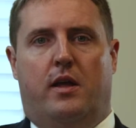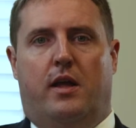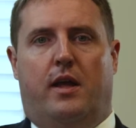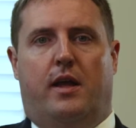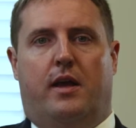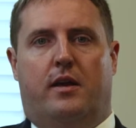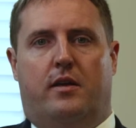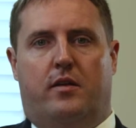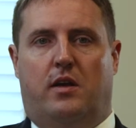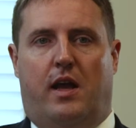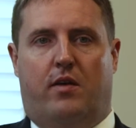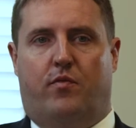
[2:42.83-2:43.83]
And
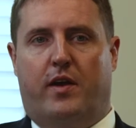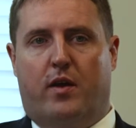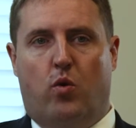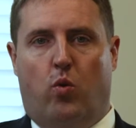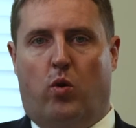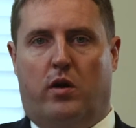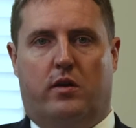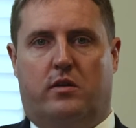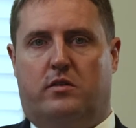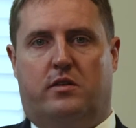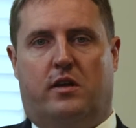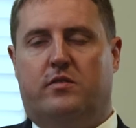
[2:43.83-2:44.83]
every
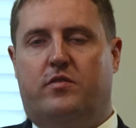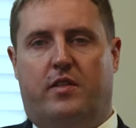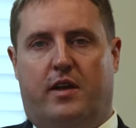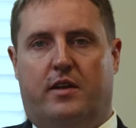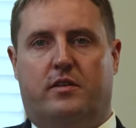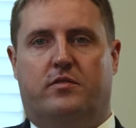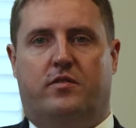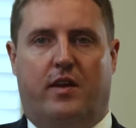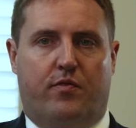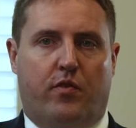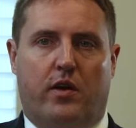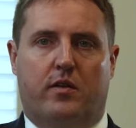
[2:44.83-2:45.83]
court does things
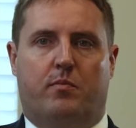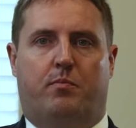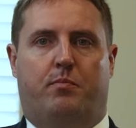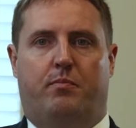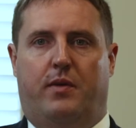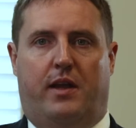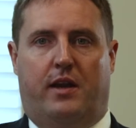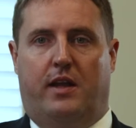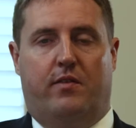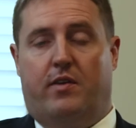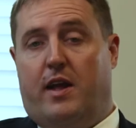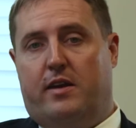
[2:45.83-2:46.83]
different, and
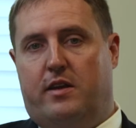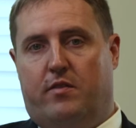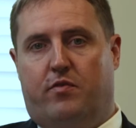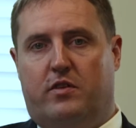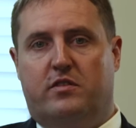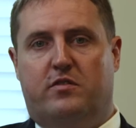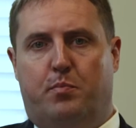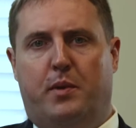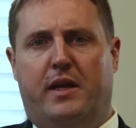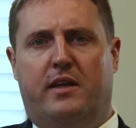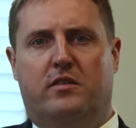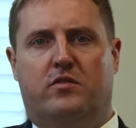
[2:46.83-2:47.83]
even at different
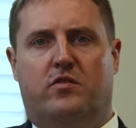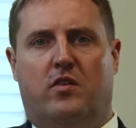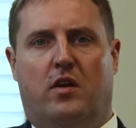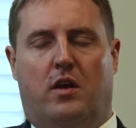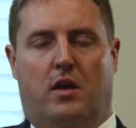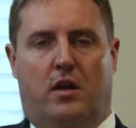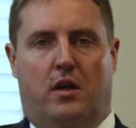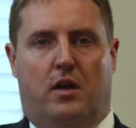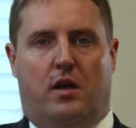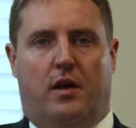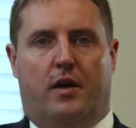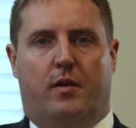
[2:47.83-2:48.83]
speeds.
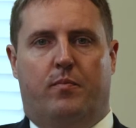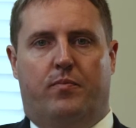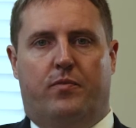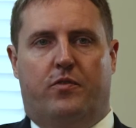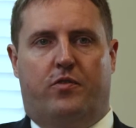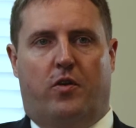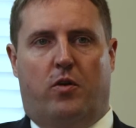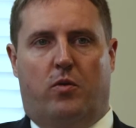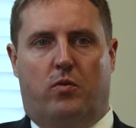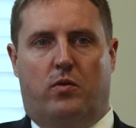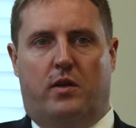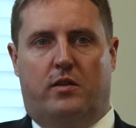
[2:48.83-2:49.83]

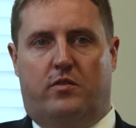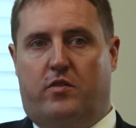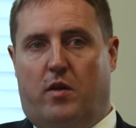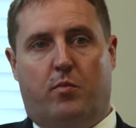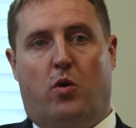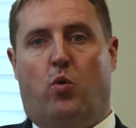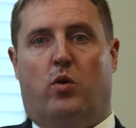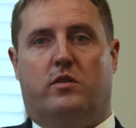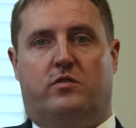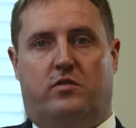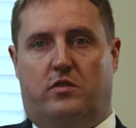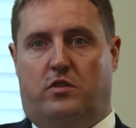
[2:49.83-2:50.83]
So in some
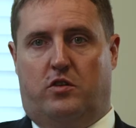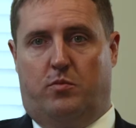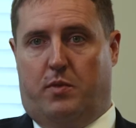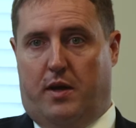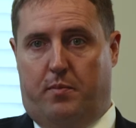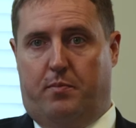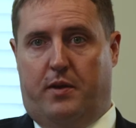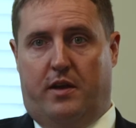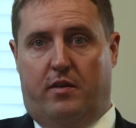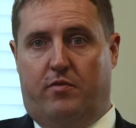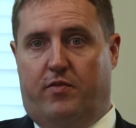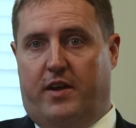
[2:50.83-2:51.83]
courts, you might
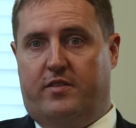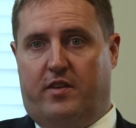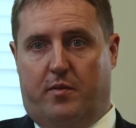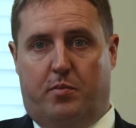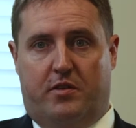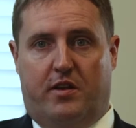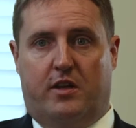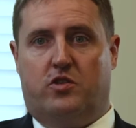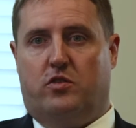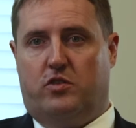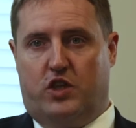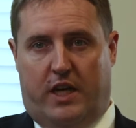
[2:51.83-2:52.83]
be facing
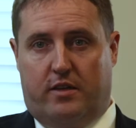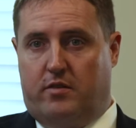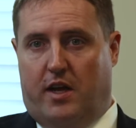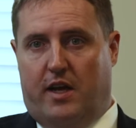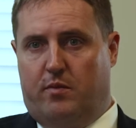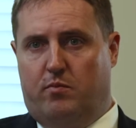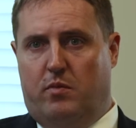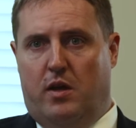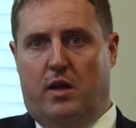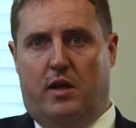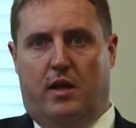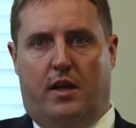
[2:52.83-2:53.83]
potential jail time,
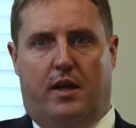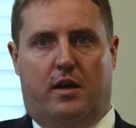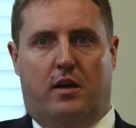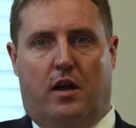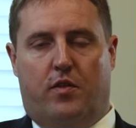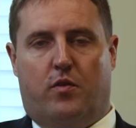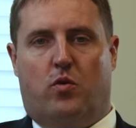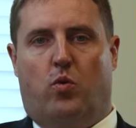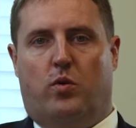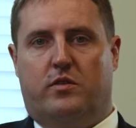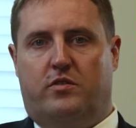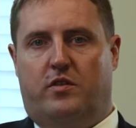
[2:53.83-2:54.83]
and in other
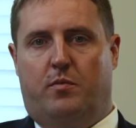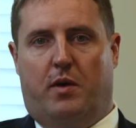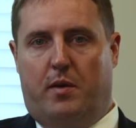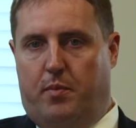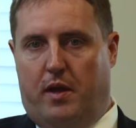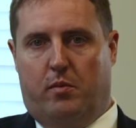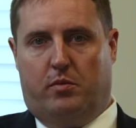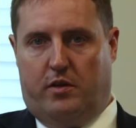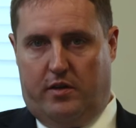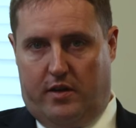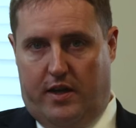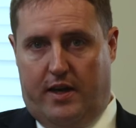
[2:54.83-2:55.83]
courts, you might be able
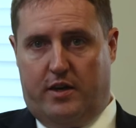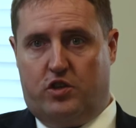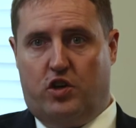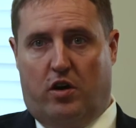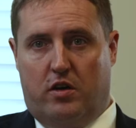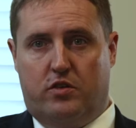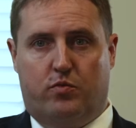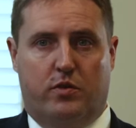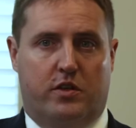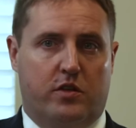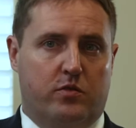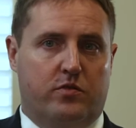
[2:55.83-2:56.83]
to get a charge
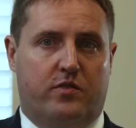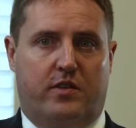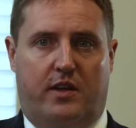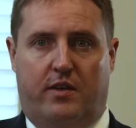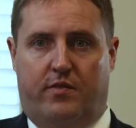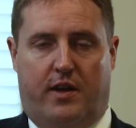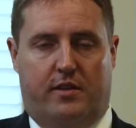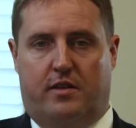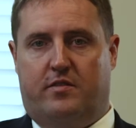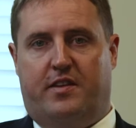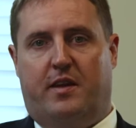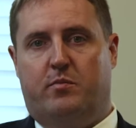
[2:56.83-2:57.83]
reduced, even at the
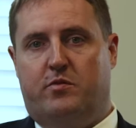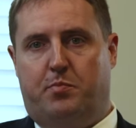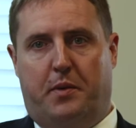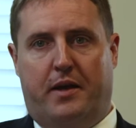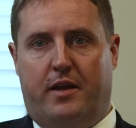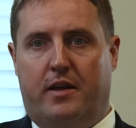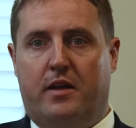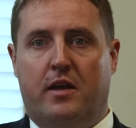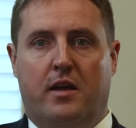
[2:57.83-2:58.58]
same speed,